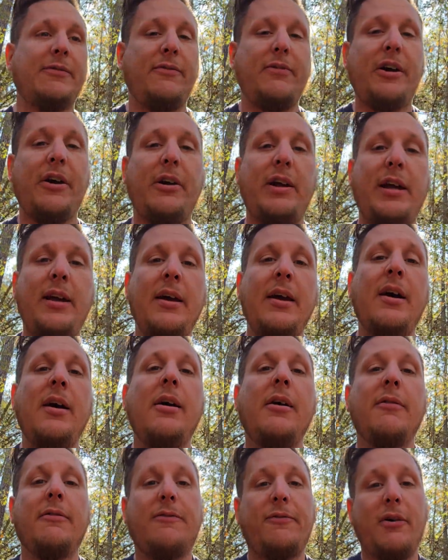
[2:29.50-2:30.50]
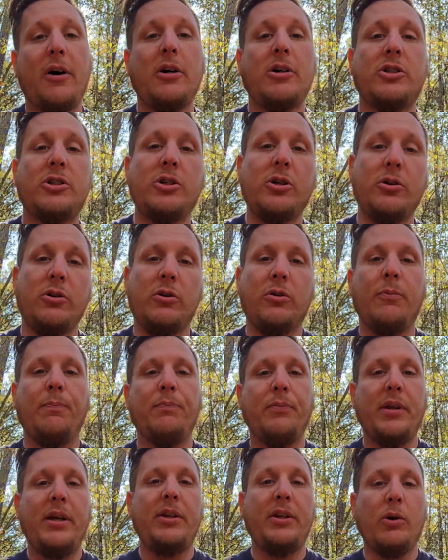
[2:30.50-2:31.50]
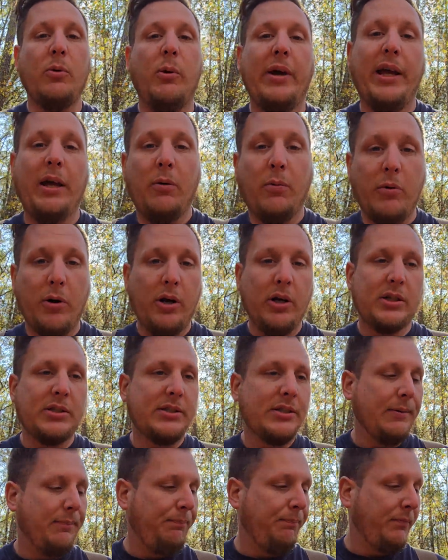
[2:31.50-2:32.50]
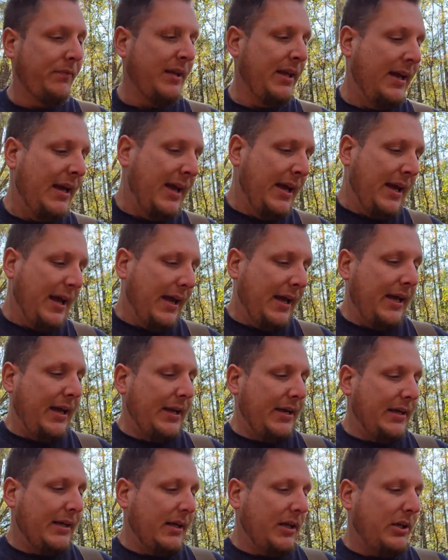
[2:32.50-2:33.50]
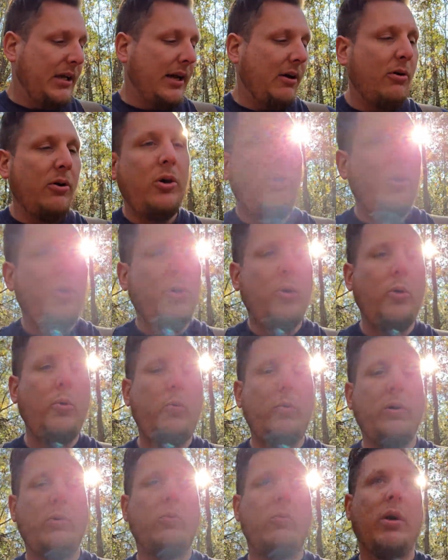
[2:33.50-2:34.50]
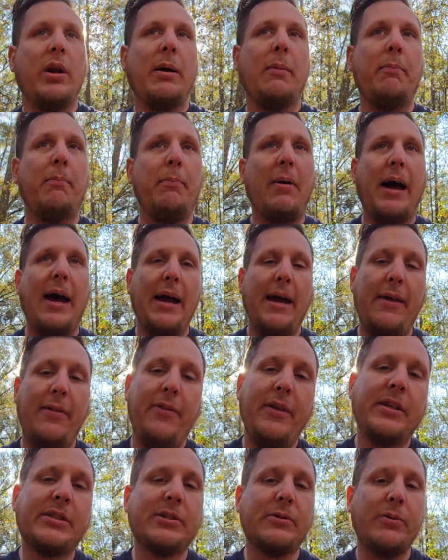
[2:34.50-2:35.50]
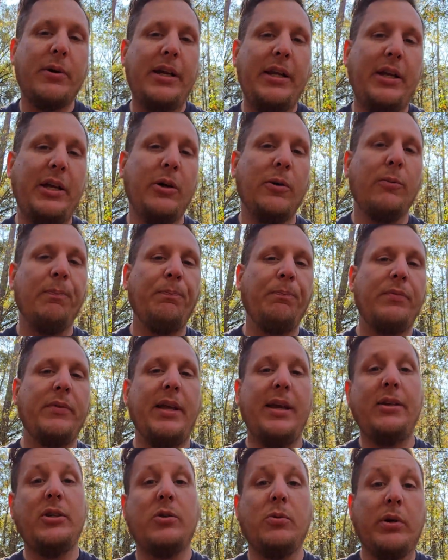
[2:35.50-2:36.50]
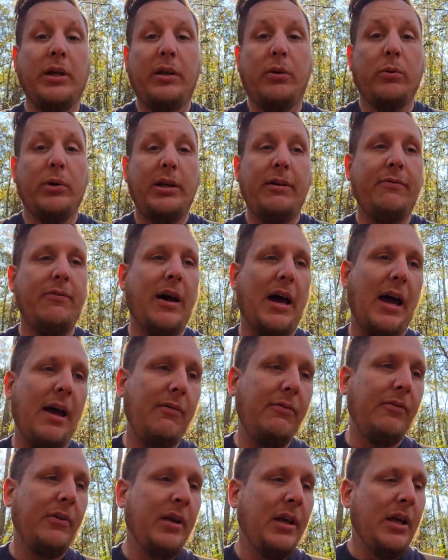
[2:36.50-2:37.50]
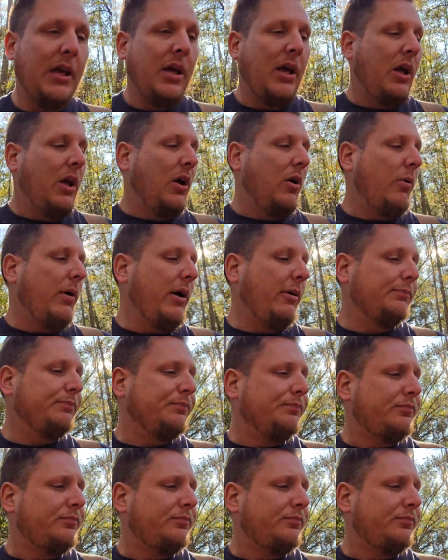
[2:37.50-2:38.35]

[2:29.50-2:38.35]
very functional in the way it works. And now, who would want to buy this radio in 2025? Well,